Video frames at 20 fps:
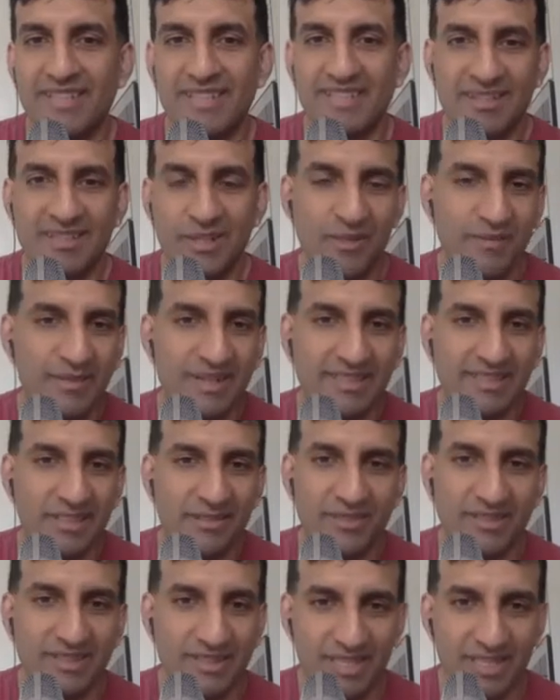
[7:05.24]
and call
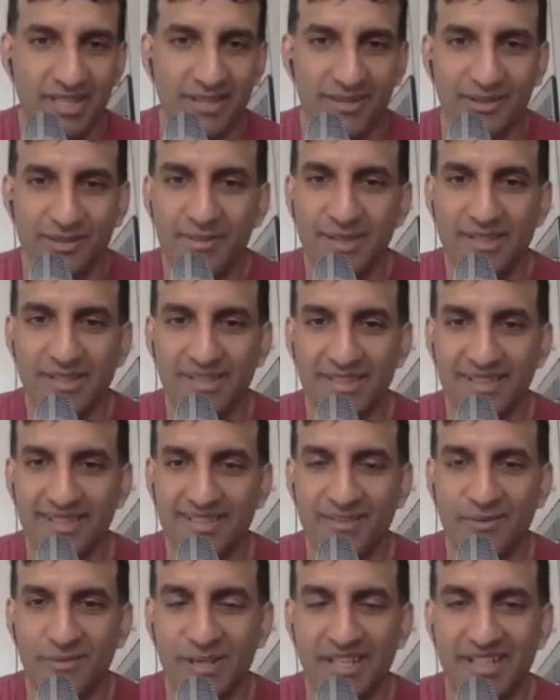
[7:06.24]
myself a CRO
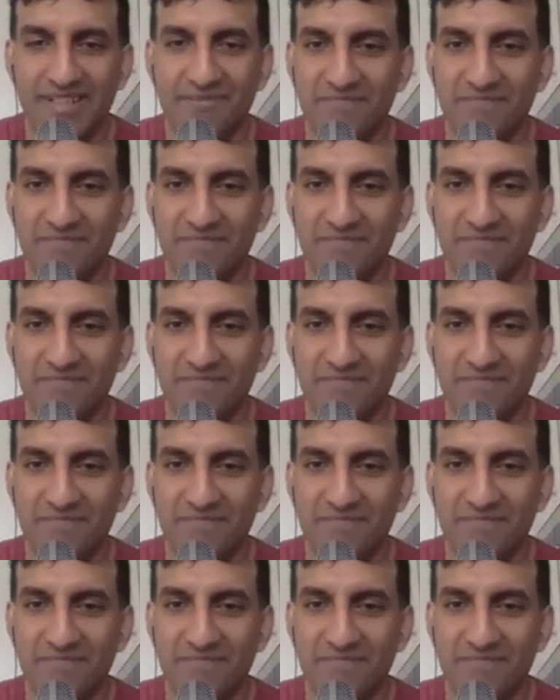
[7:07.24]
specialist when maybe